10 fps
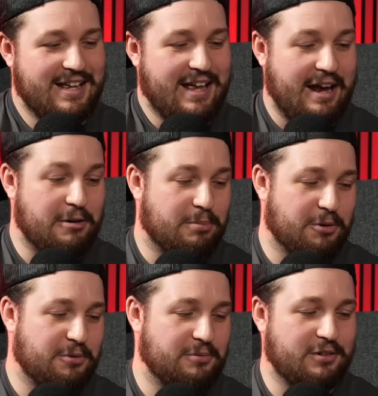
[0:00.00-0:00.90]

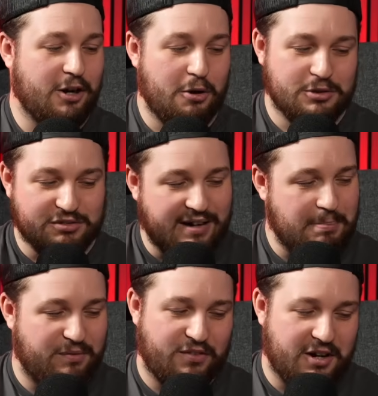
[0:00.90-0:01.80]
Hellbrute, loads of
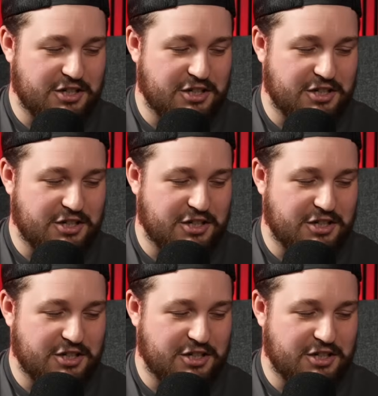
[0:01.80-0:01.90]
rapid fire